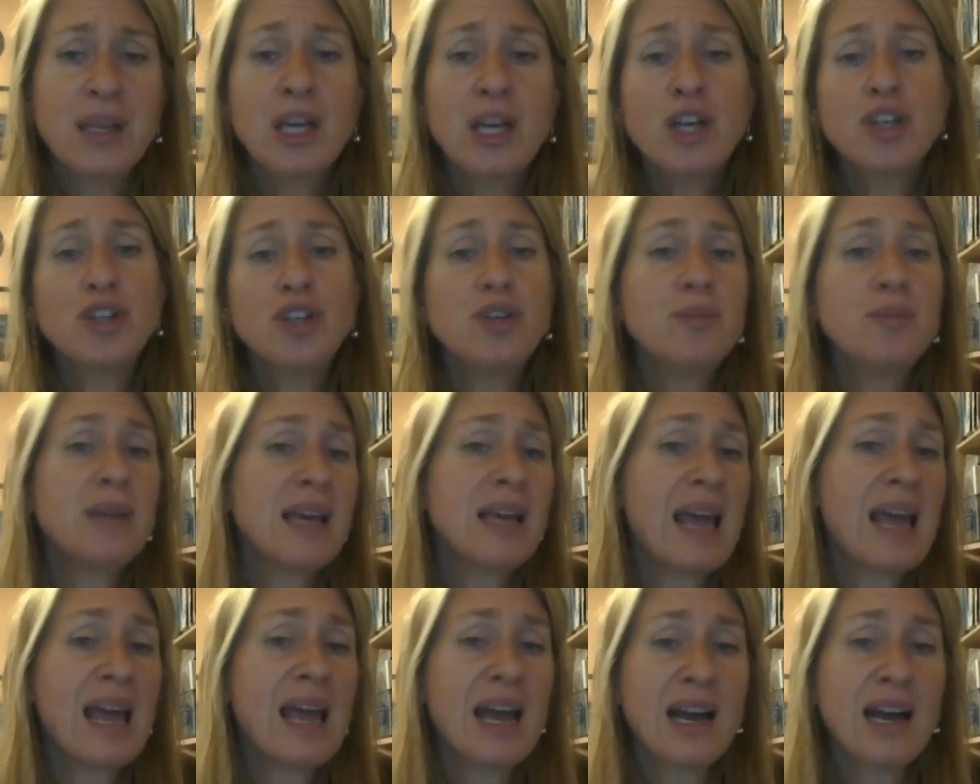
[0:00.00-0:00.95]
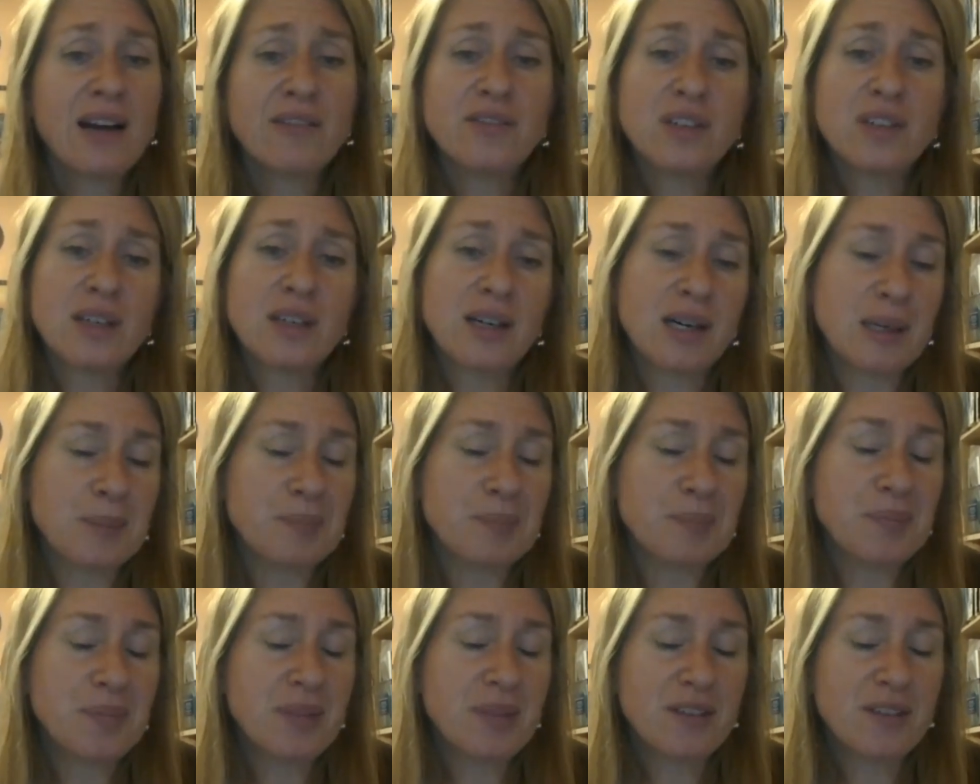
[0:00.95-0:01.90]
You may have
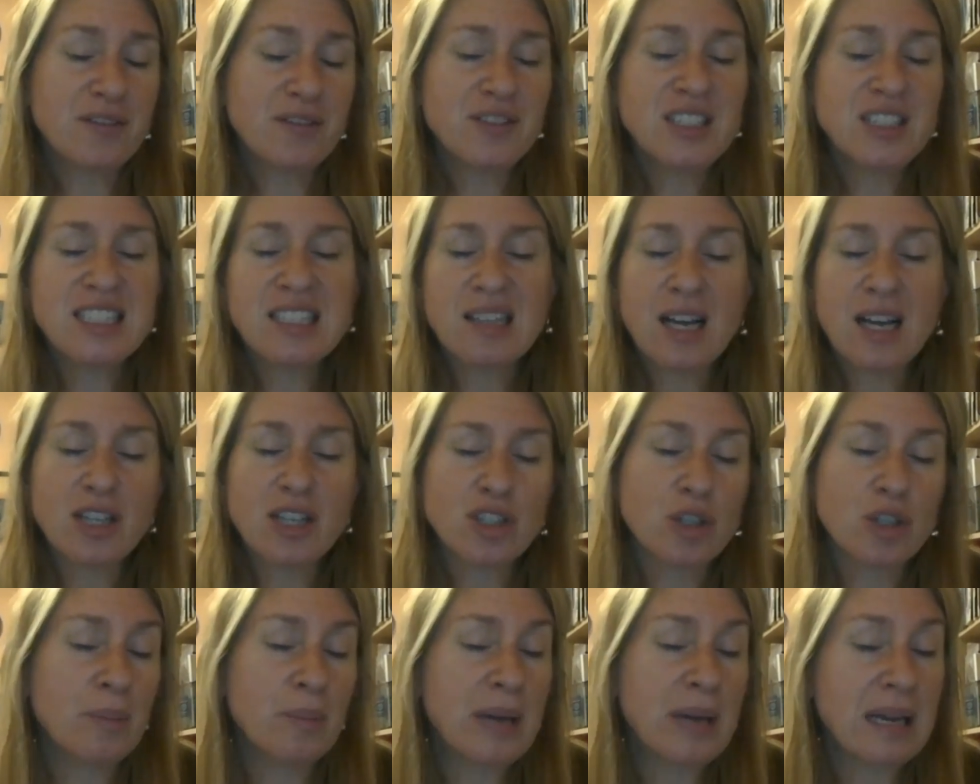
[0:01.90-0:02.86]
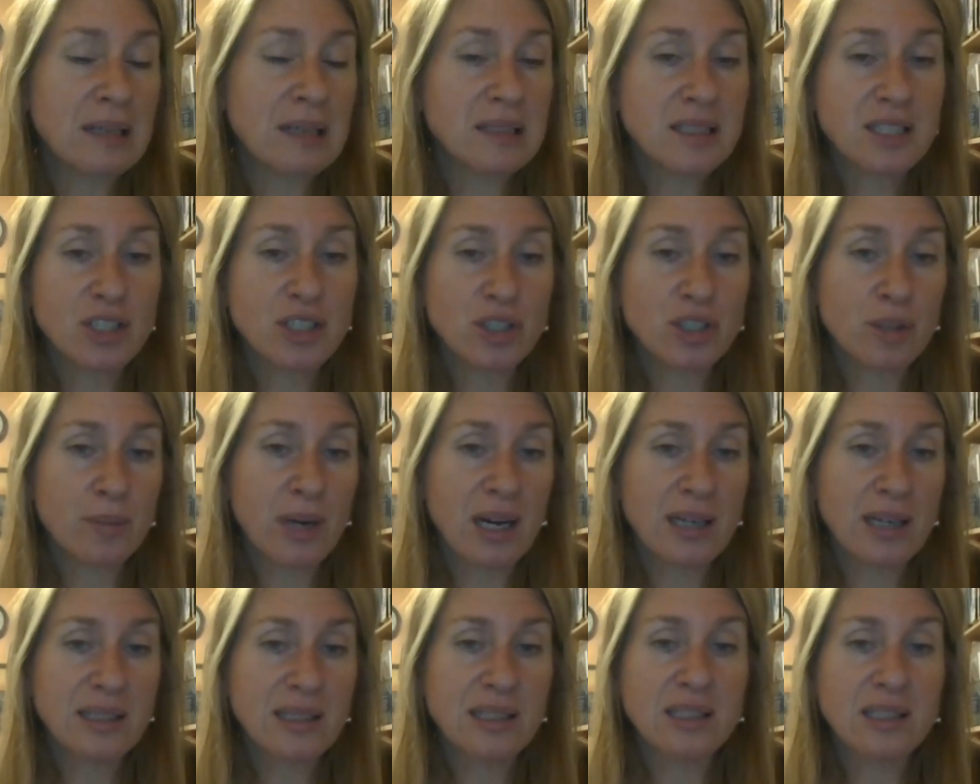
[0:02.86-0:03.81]
the physiological balance in your
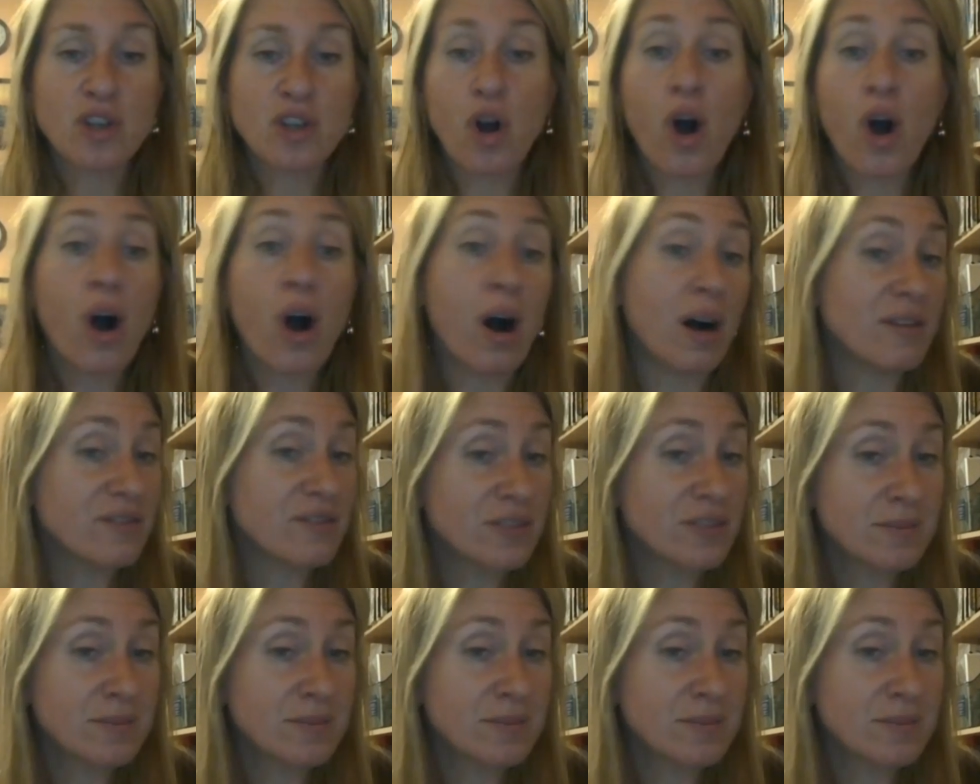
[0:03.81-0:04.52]
body is off.